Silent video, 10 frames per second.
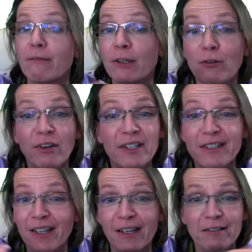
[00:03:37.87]
that video
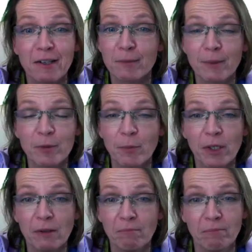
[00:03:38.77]
files can
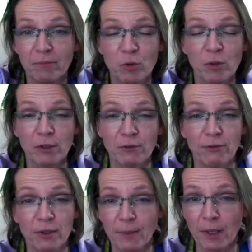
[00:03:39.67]
sometimes be
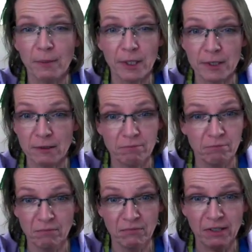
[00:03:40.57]
250
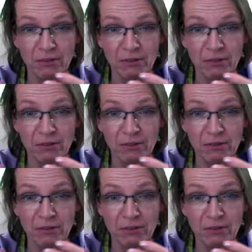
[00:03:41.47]
megabytes,